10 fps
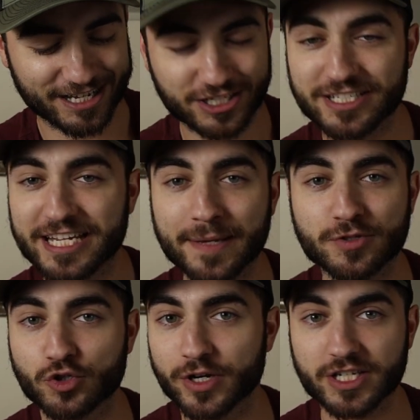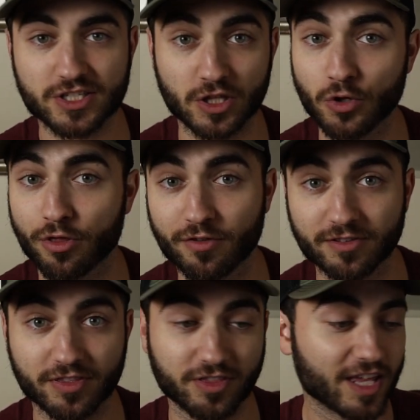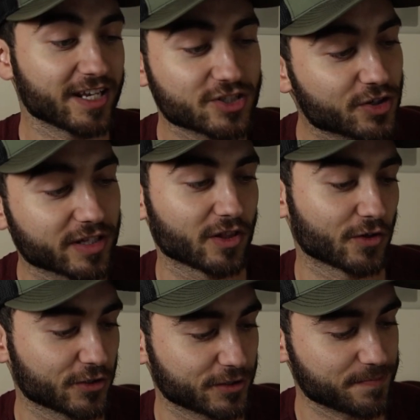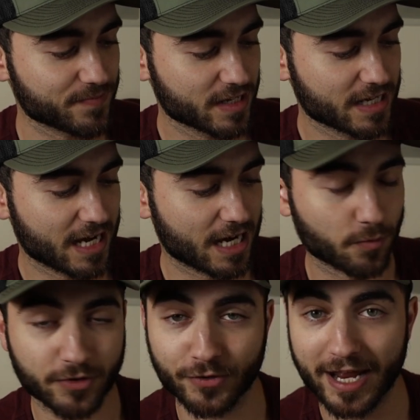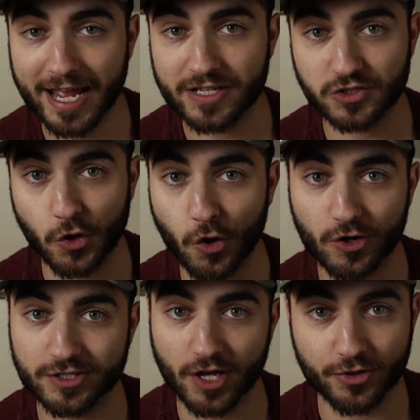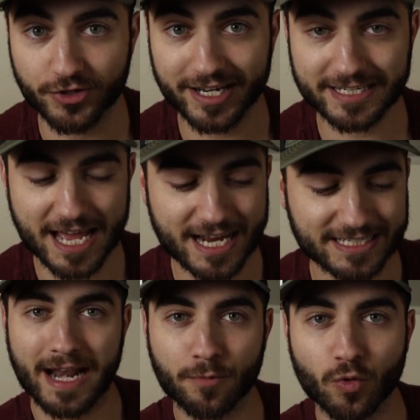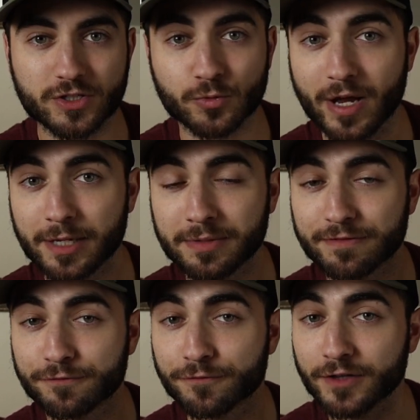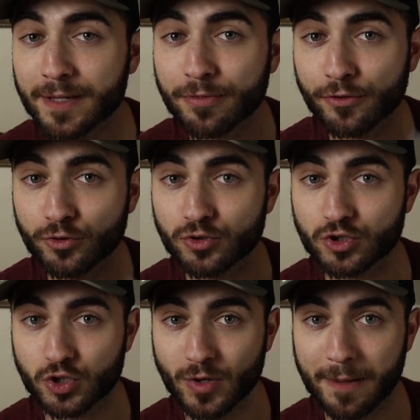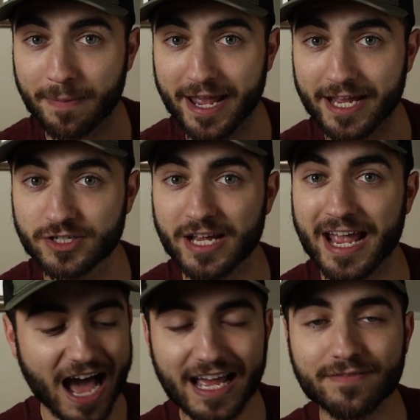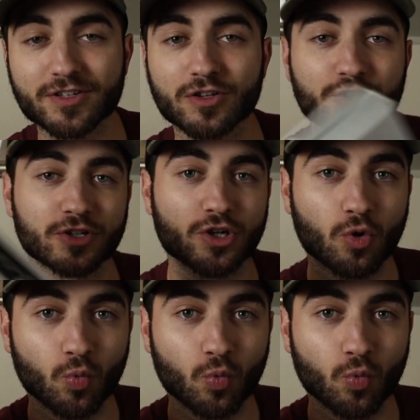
just tips, tricks, little things you can learn with your hands, cards, other knickknacks. And I'm going to randomly flip through to a page. I have to learn